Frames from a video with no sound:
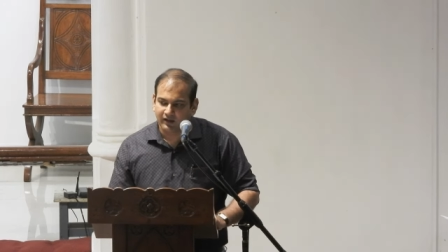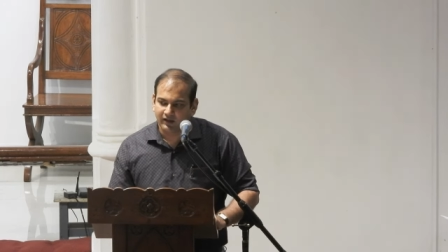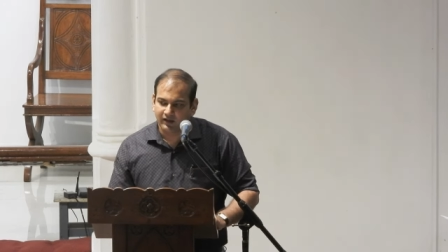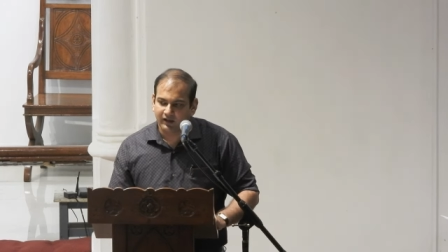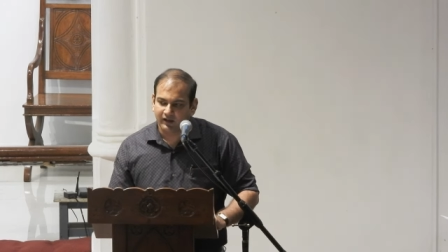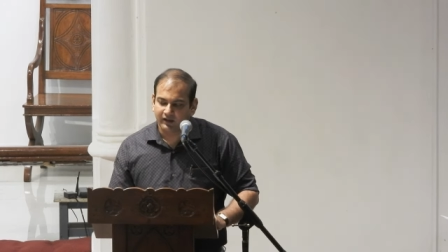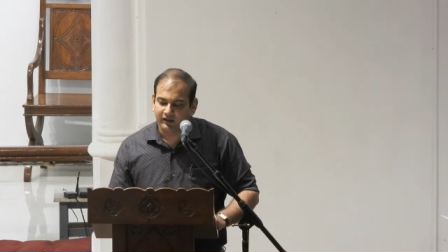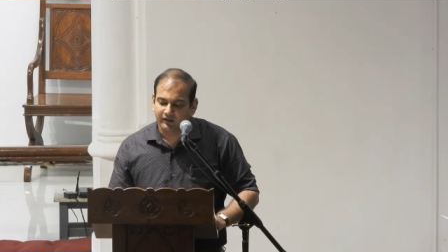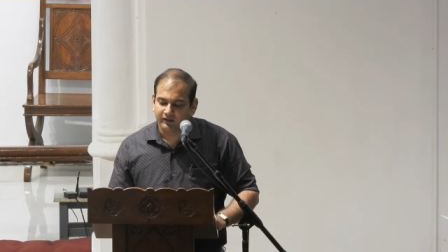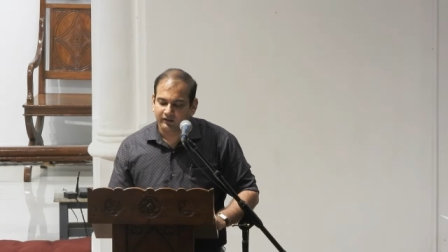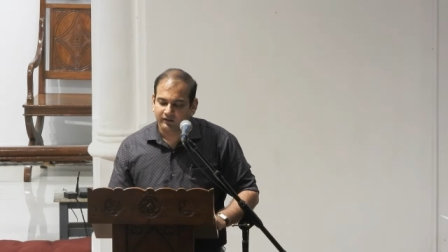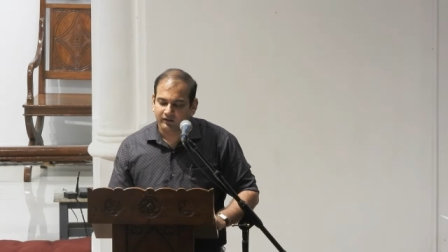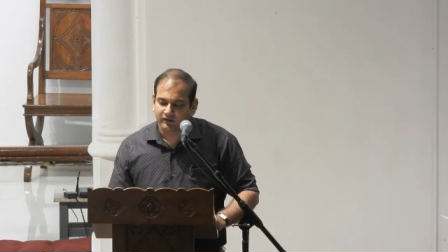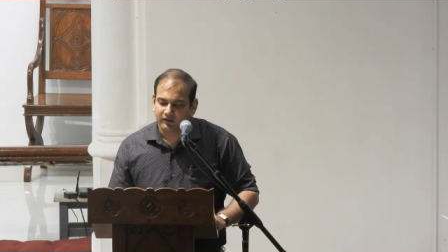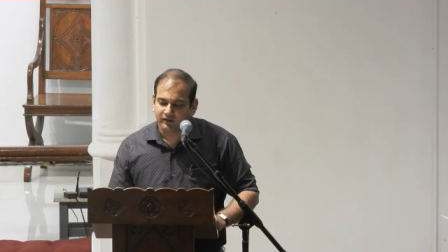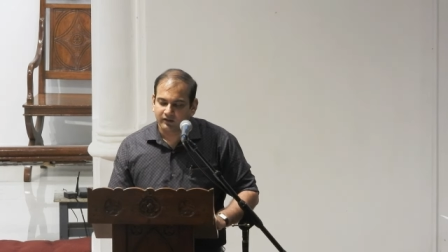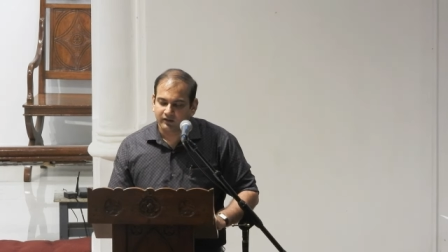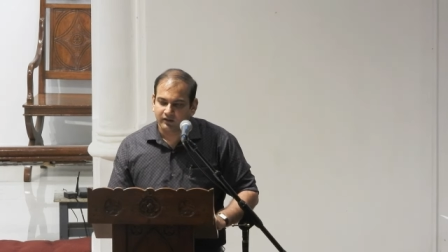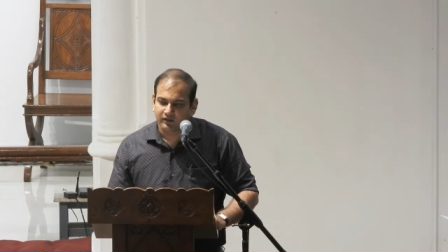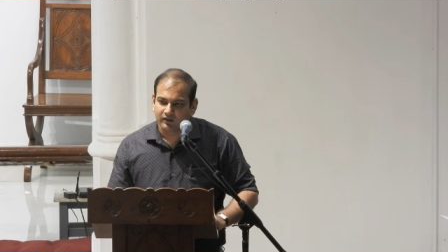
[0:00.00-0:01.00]
And
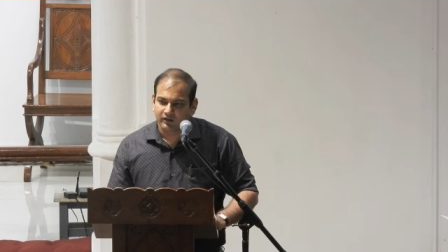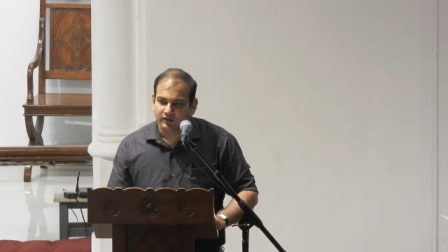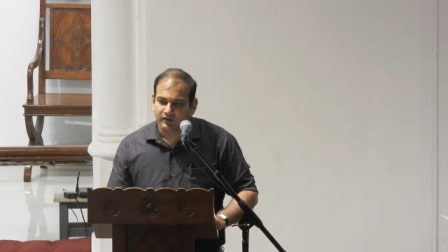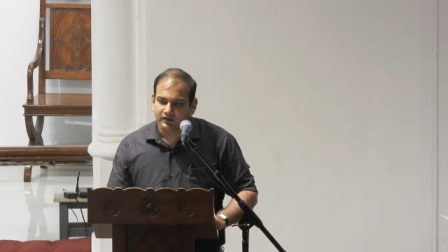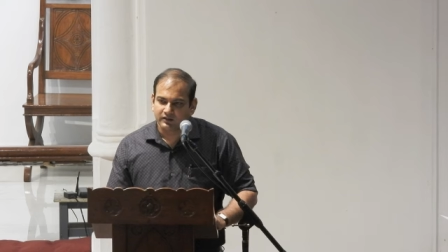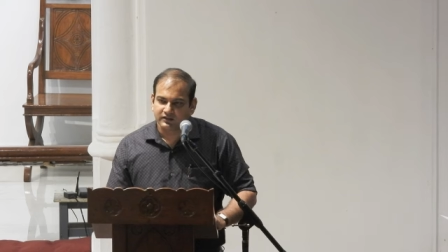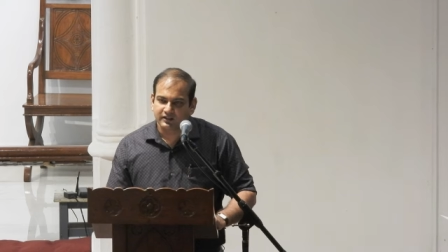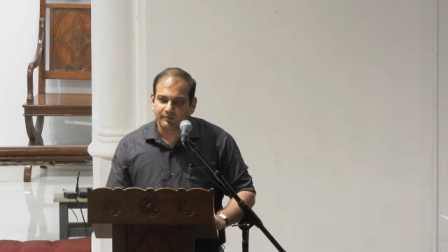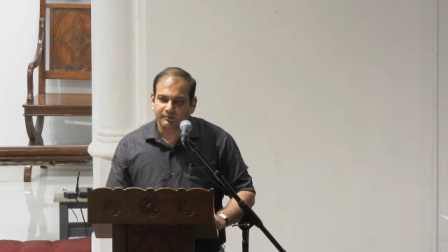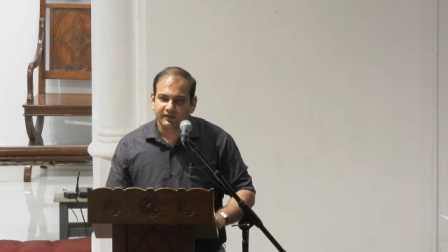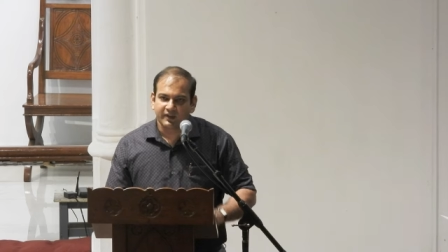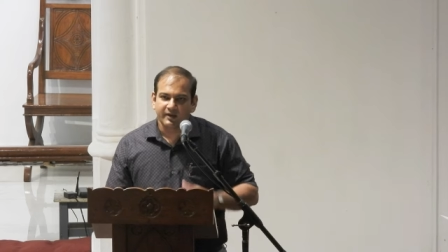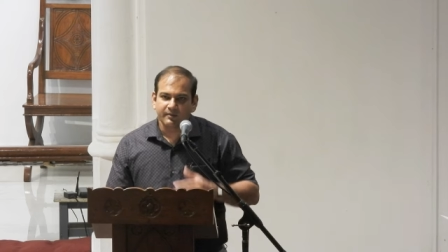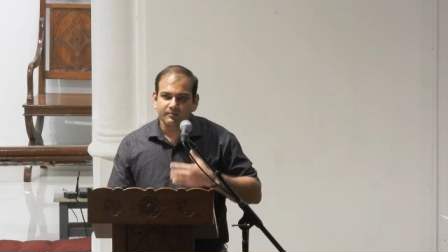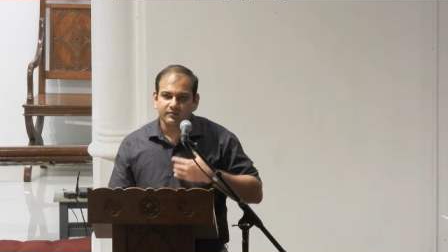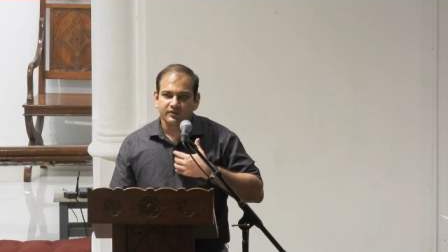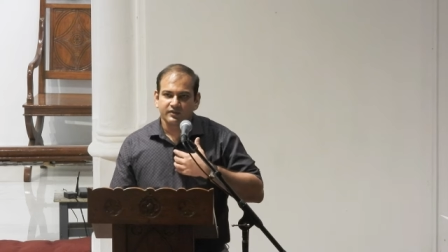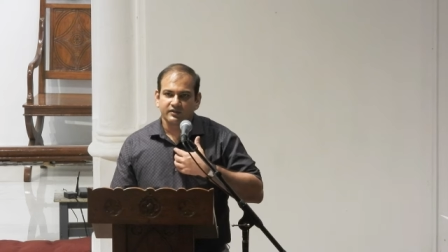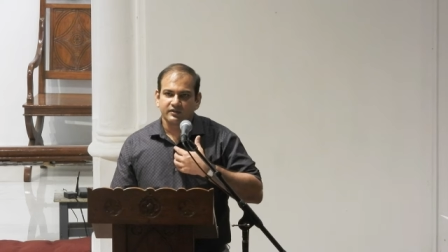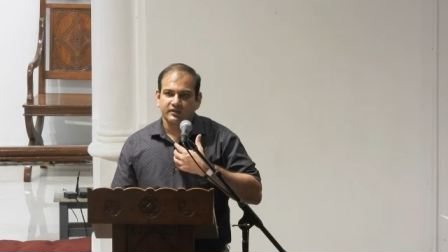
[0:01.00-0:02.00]

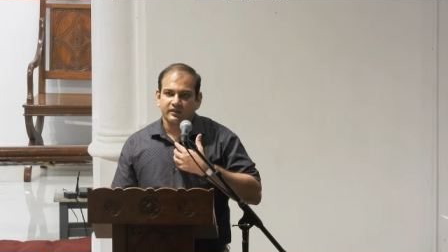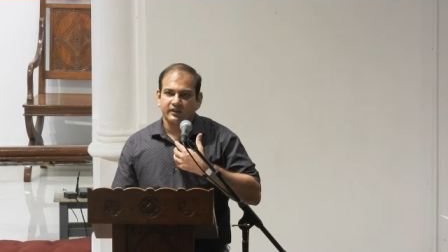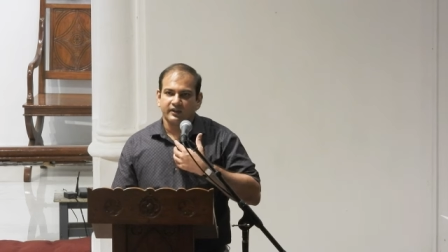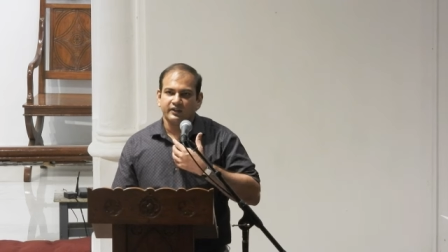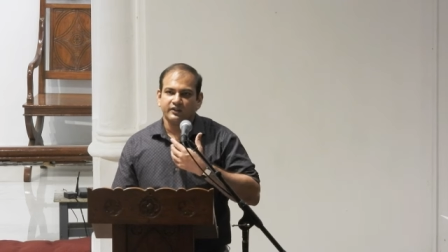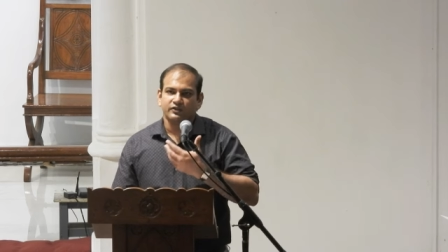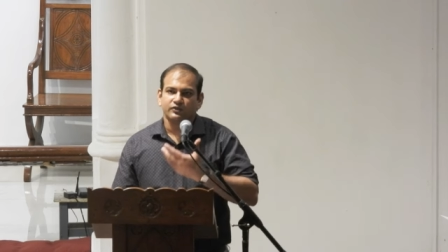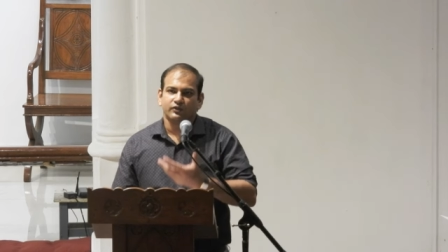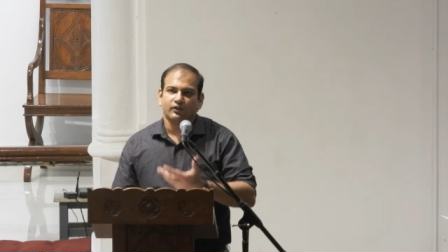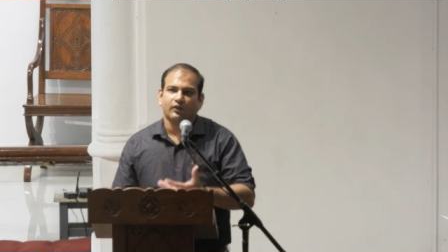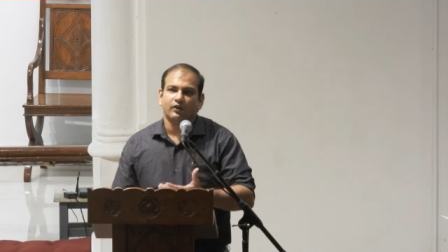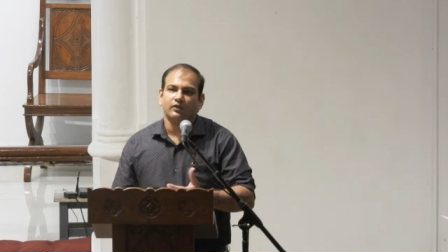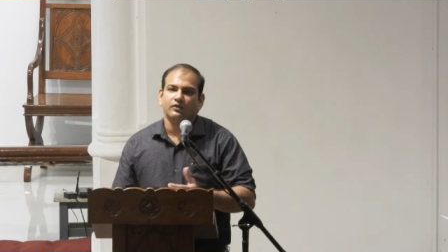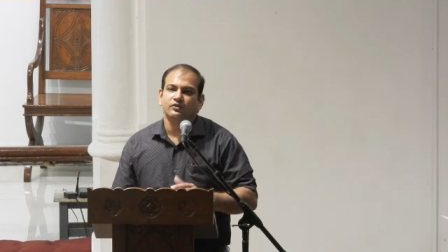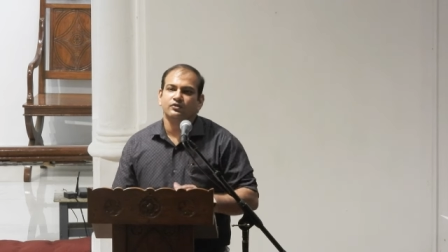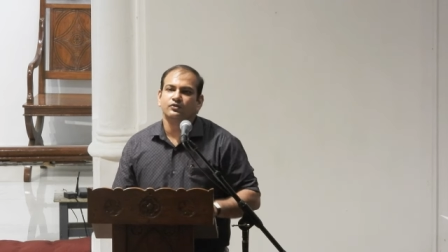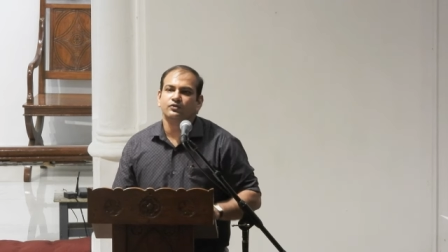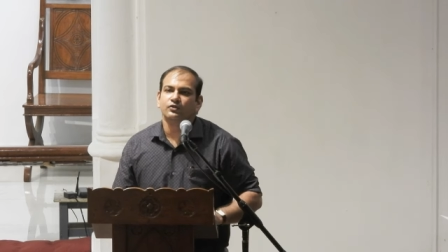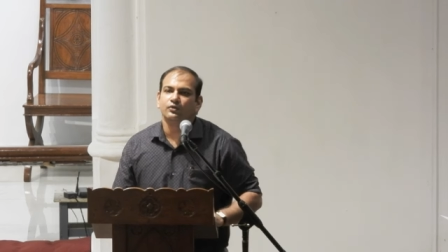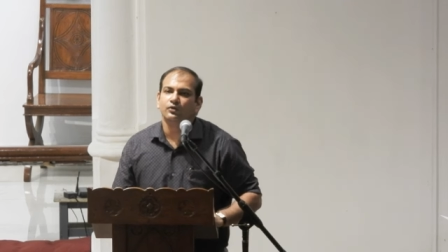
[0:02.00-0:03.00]
sometimes it is
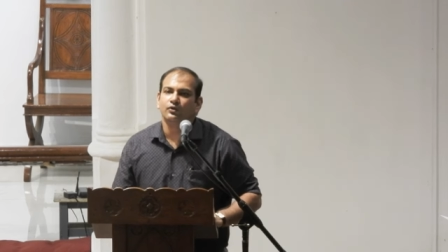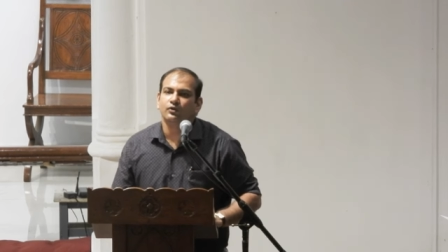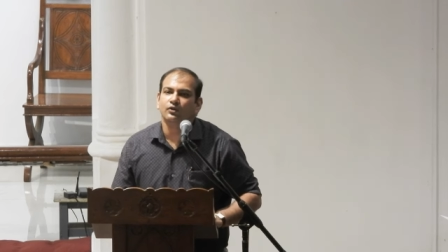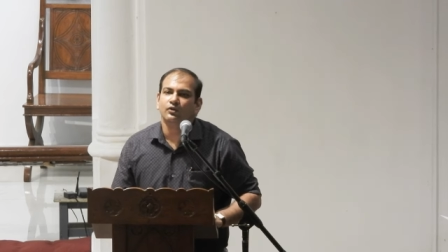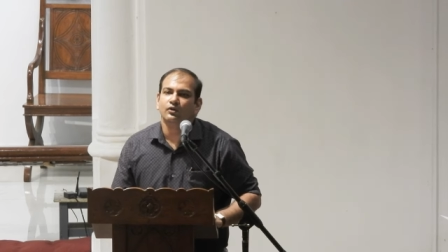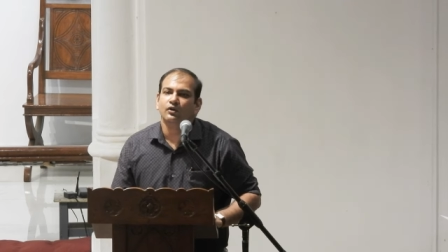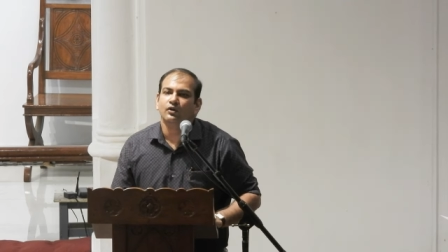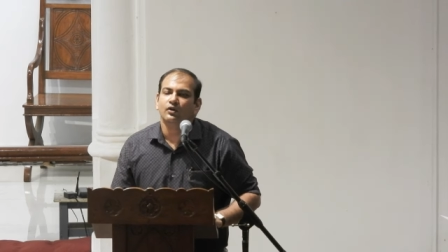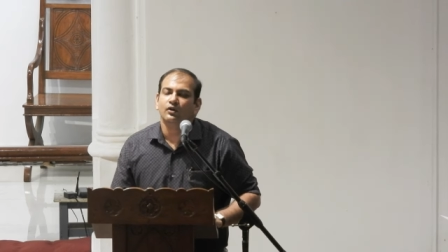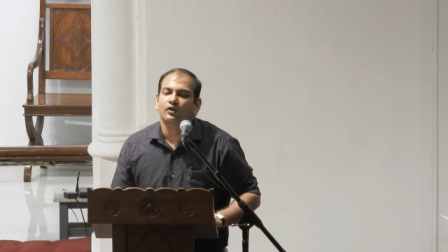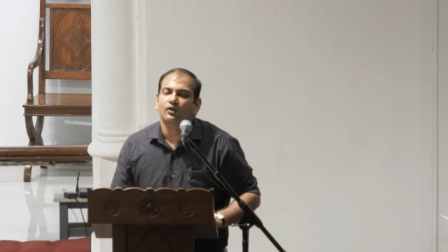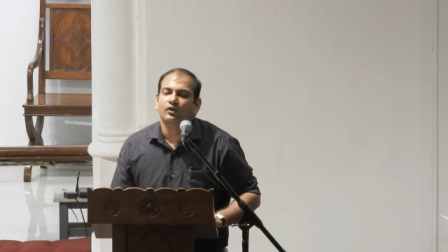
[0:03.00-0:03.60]
also